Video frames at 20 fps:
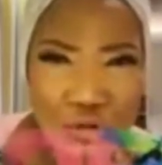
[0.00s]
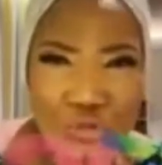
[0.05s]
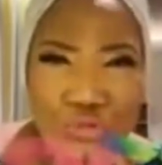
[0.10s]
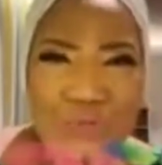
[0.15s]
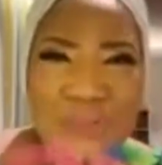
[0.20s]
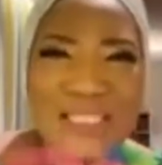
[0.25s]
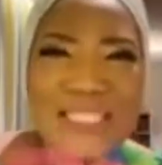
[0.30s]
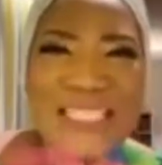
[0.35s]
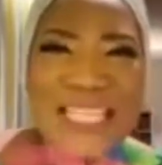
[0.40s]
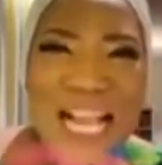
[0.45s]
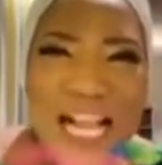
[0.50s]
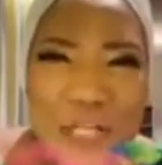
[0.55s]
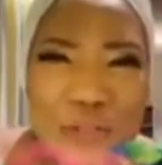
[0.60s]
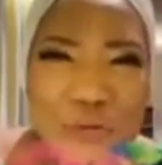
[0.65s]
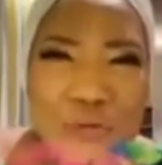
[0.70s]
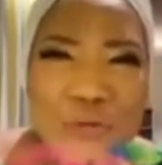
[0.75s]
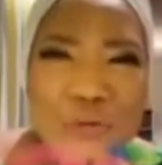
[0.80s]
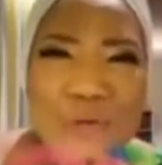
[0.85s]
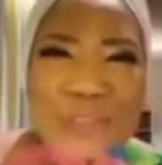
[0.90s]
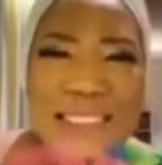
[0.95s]
should
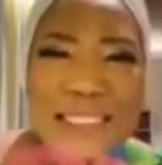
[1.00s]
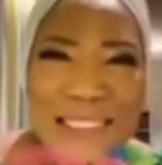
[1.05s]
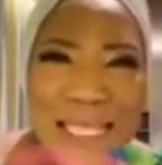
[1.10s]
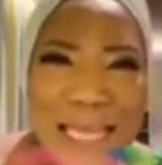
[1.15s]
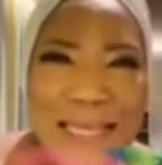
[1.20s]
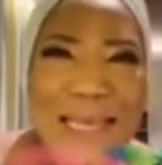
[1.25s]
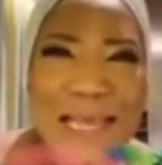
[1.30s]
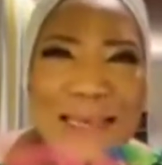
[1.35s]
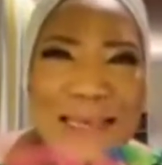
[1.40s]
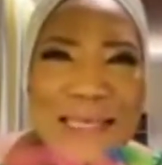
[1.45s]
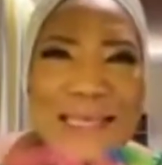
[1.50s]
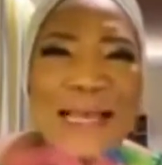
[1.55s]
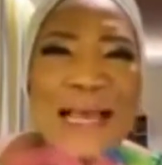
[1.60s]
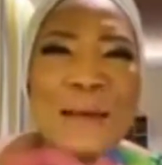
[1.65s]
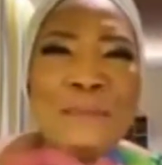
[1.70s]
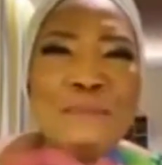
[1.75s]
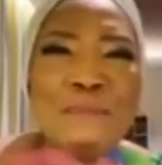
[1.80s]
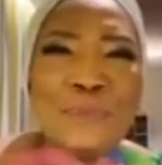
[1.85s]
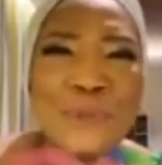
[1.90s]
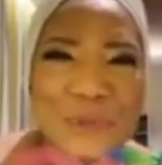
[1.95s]
tell you to stay in any
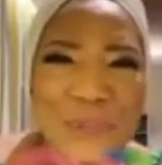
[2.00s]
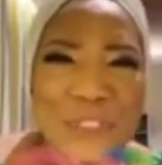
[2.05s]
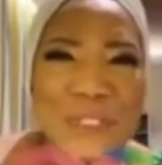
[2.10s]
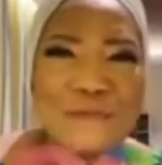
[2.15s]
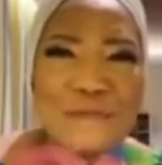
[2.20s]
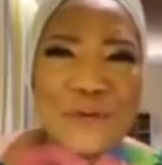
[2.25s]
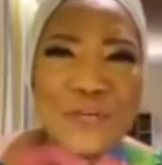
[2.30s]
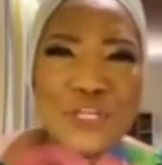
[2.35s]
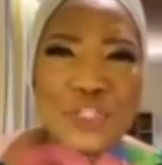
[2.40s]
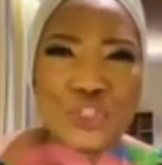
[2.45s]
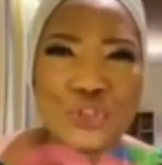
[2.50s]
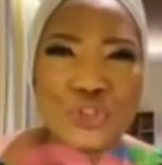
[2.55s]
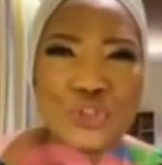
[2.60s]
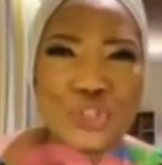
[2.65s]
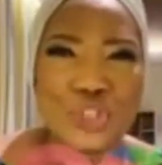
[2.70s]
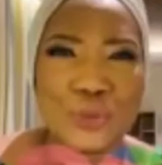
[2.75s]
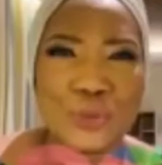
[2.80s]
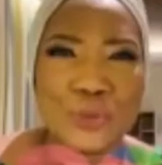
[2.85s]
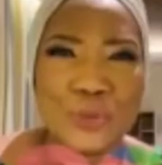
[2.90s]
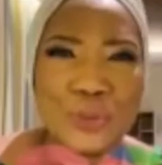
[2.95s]
abusive
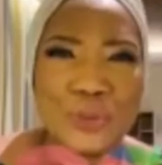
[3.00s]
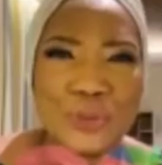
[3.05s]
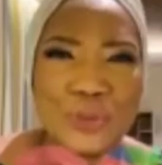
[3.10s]
relationship.